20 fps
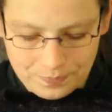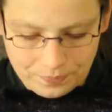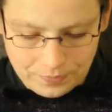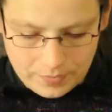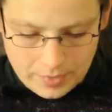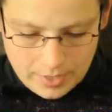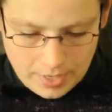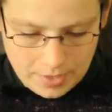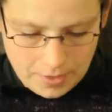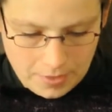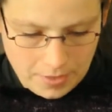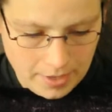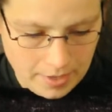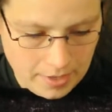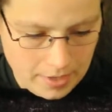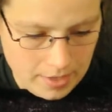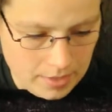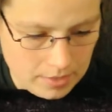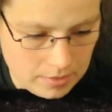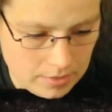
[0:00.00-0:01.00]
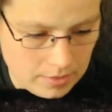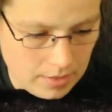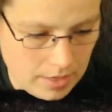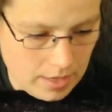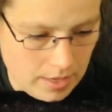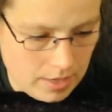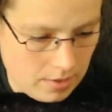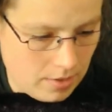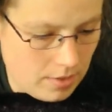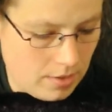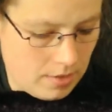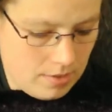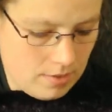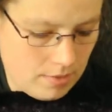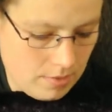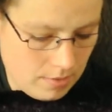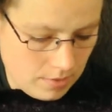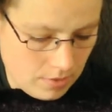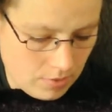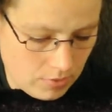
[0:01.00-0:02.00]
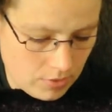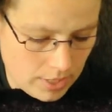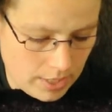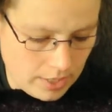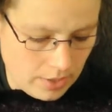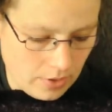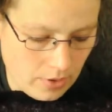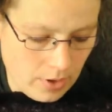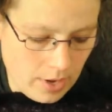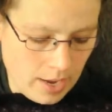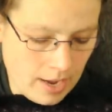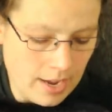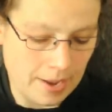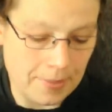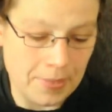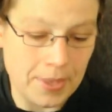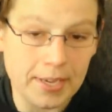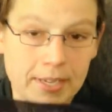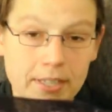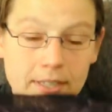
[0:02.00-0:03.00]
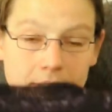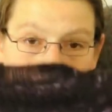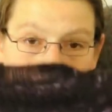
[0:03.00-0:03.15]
Anything else? I don't really know. I think it